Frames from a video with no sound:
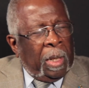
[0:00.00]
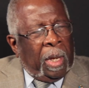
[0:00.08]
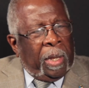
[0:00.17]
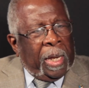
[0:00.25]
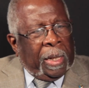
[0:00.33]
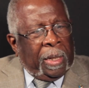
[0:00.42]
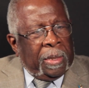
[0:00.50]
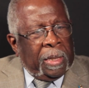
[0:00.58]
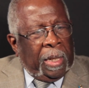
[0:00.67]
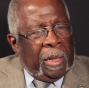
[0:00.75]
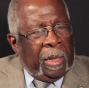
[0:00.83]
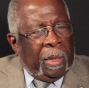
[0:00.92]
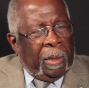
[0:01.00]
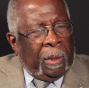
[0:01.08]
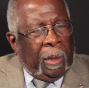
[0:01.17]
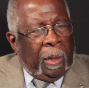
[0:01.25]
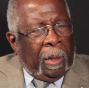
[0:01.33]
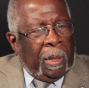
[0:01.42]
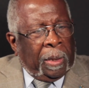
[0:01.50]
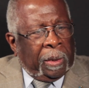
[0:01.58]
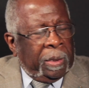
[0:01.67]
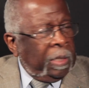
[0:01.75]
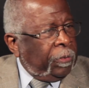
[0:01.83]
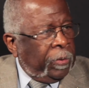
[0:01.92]
And that can take a lot
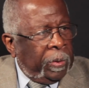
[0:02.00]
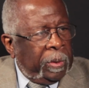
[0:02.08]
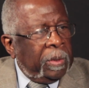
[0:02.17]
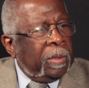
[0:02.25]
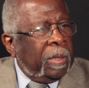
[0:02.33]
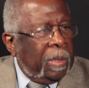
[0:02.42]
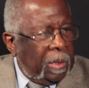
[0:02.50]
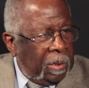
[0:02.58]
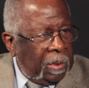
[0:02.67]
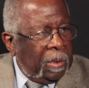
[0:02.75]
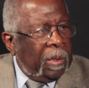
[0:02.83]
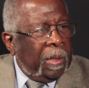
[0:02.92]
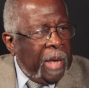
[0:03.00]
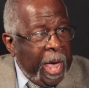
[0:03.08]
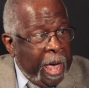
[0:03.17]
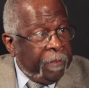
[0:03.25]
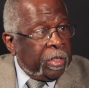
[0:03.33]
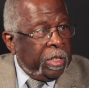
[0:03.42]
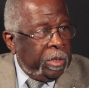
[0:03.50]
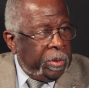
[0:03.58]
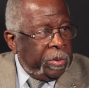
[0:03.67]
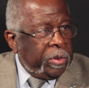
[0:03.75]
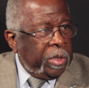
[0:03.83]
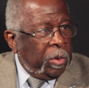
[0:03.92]
of different
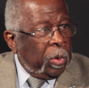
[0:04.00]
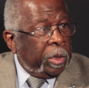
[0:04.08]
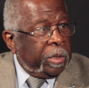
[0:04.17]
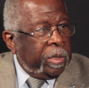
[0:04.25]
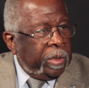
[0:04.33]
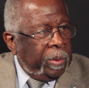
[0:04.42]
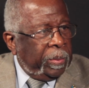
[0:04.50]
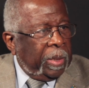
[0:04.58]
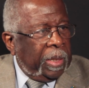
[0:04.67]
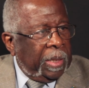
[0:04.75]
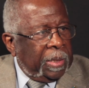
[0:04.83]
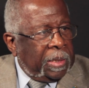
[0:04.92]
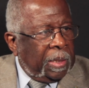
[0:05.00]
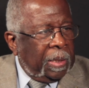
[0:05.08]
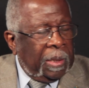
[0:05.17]
avenues in order to do that.